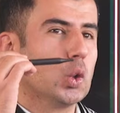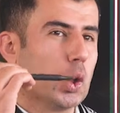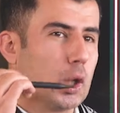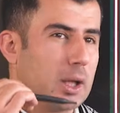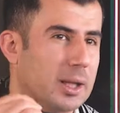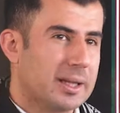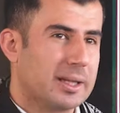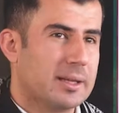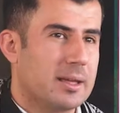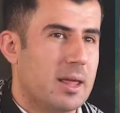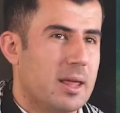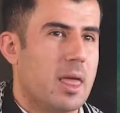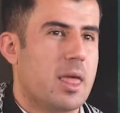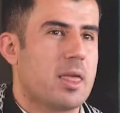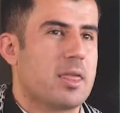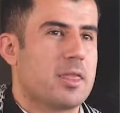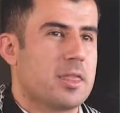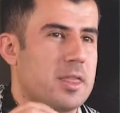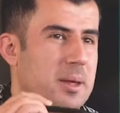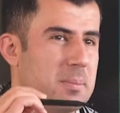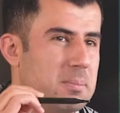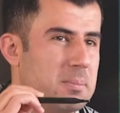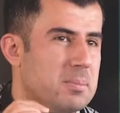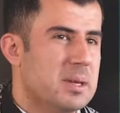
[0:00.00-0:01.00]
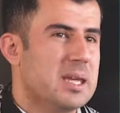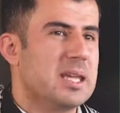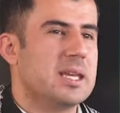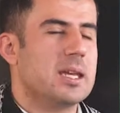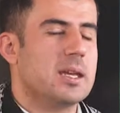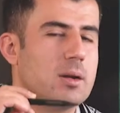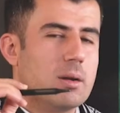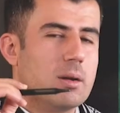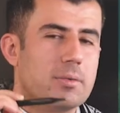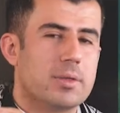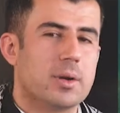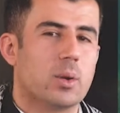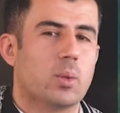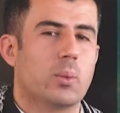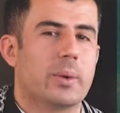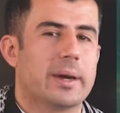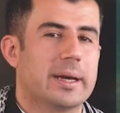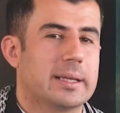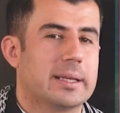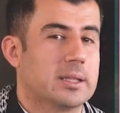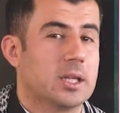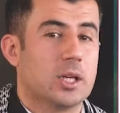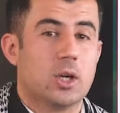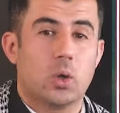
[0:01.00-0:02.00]
l, the meaning of the
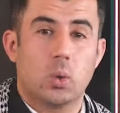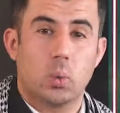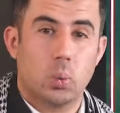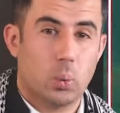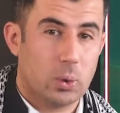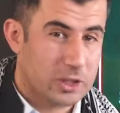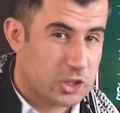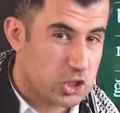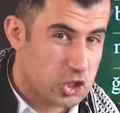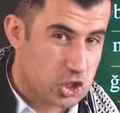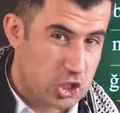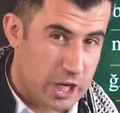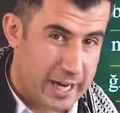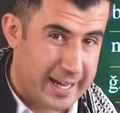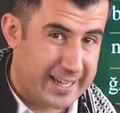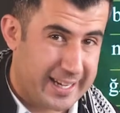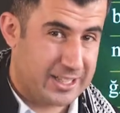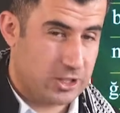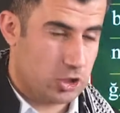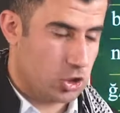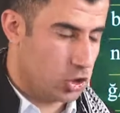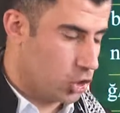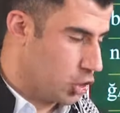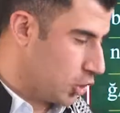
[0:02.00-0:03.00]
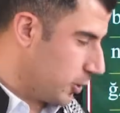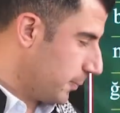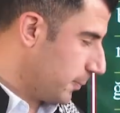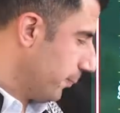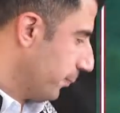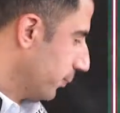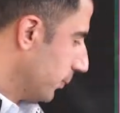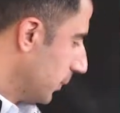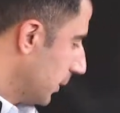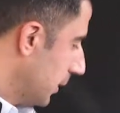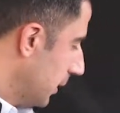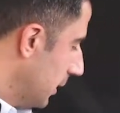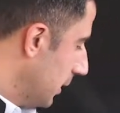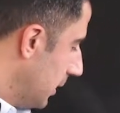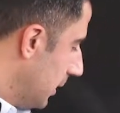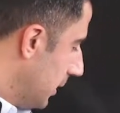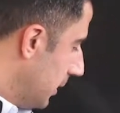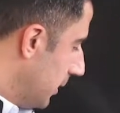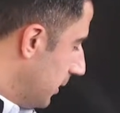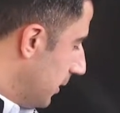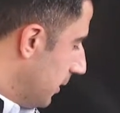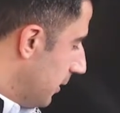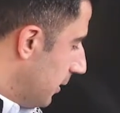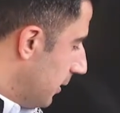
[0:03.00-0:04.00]
word will change.
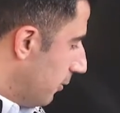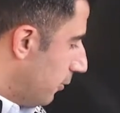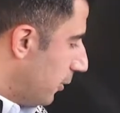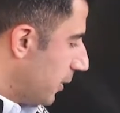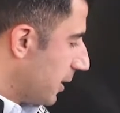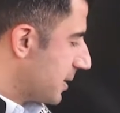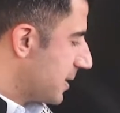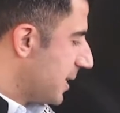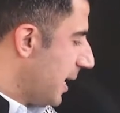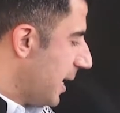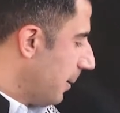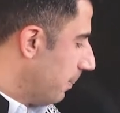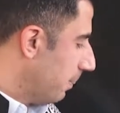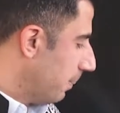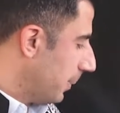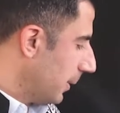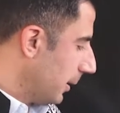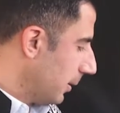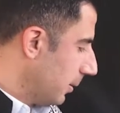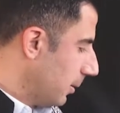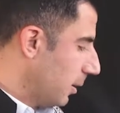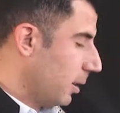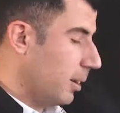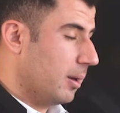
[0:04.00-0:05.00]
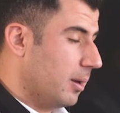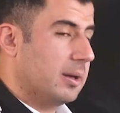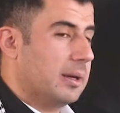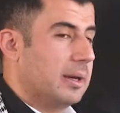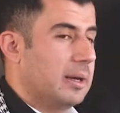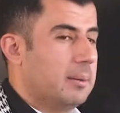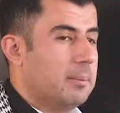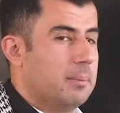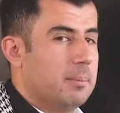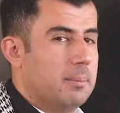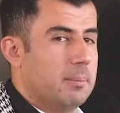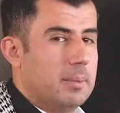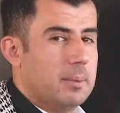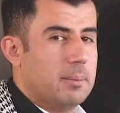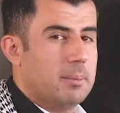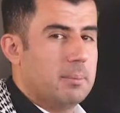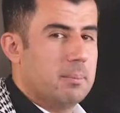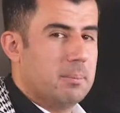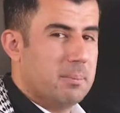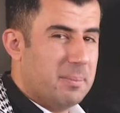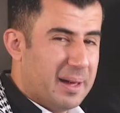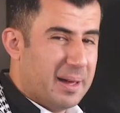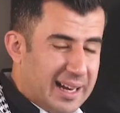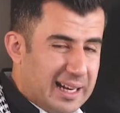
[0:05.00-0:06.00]
For example,
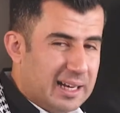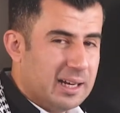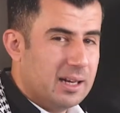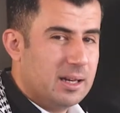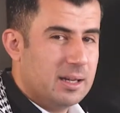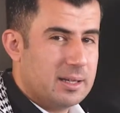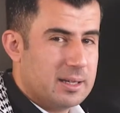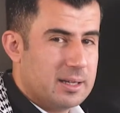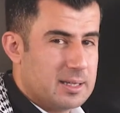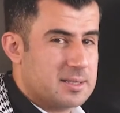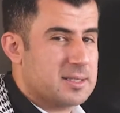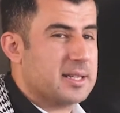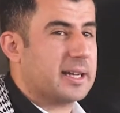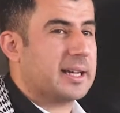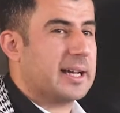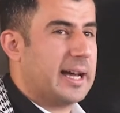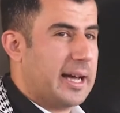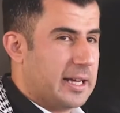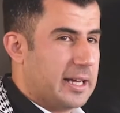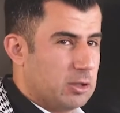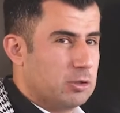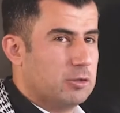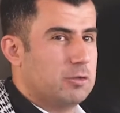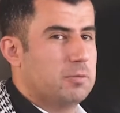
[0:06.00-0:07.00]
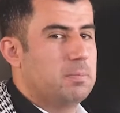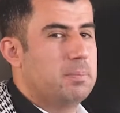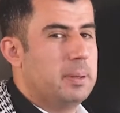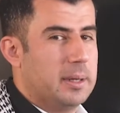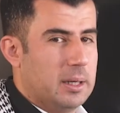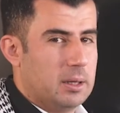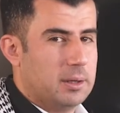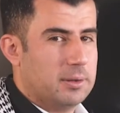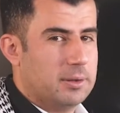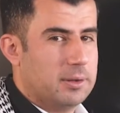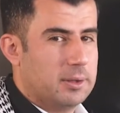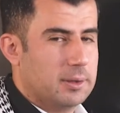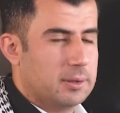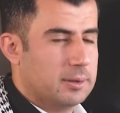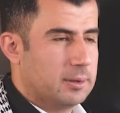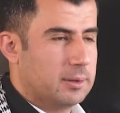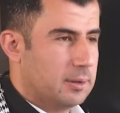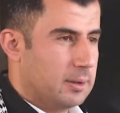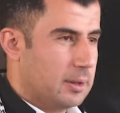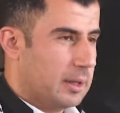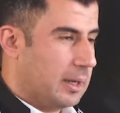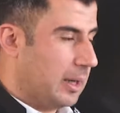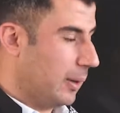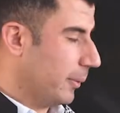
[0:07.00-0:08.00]
mel is a kind of bird,
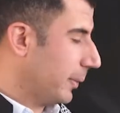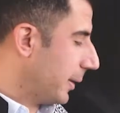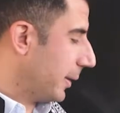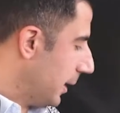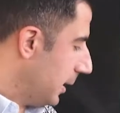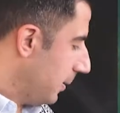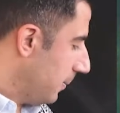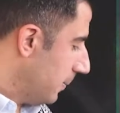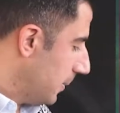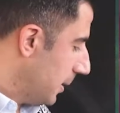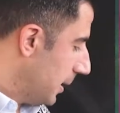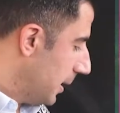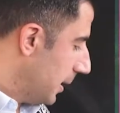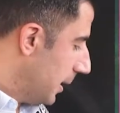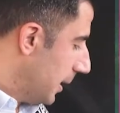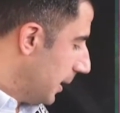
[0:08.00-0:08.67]
okay?